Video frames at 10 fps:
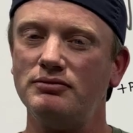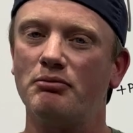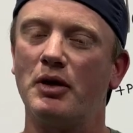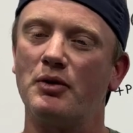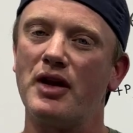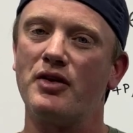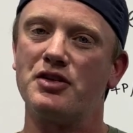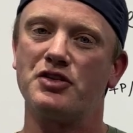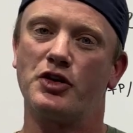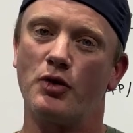but rather
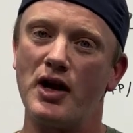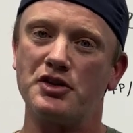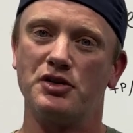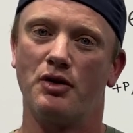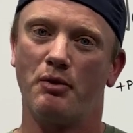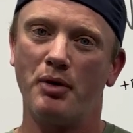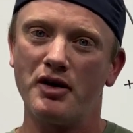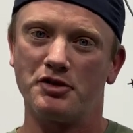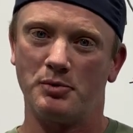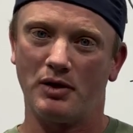it's a correction or a
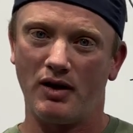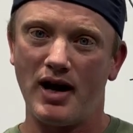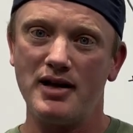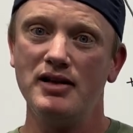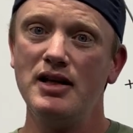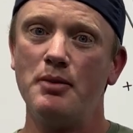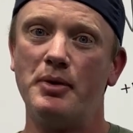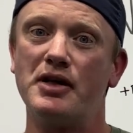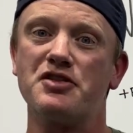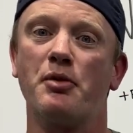punishment, right?
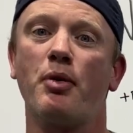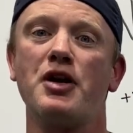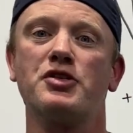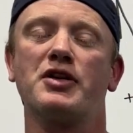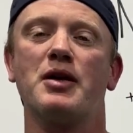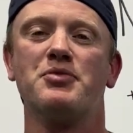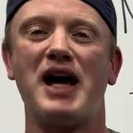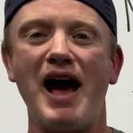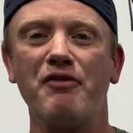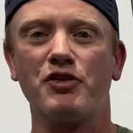Because the pressure comes
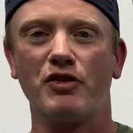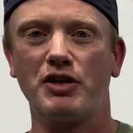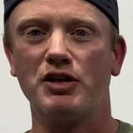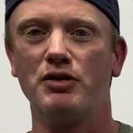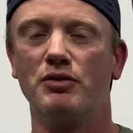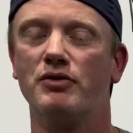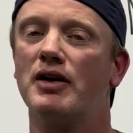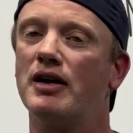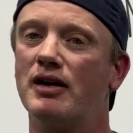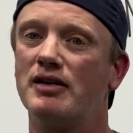after the cue,
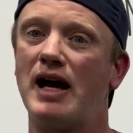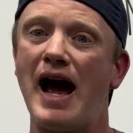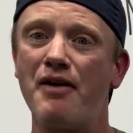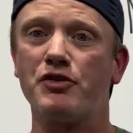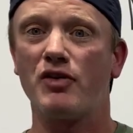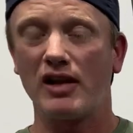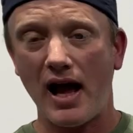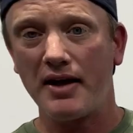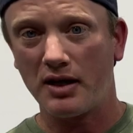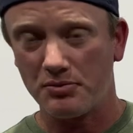after the
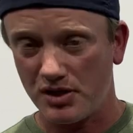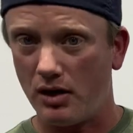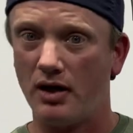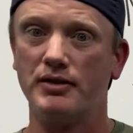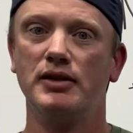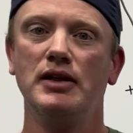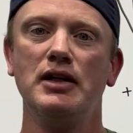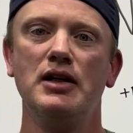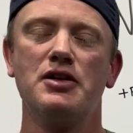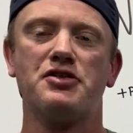light comes on.
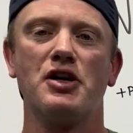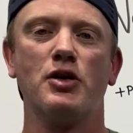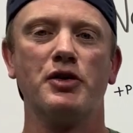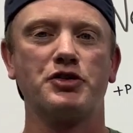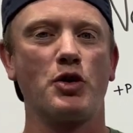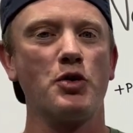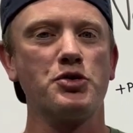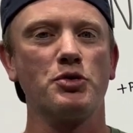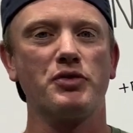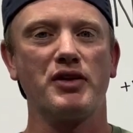So it's
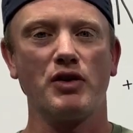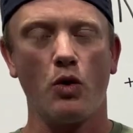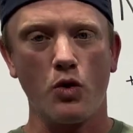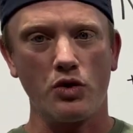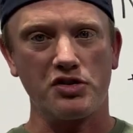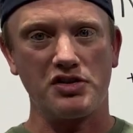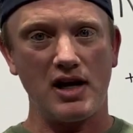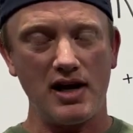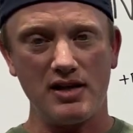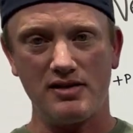crucial that the order
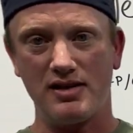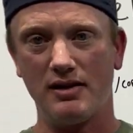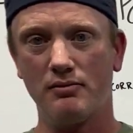stays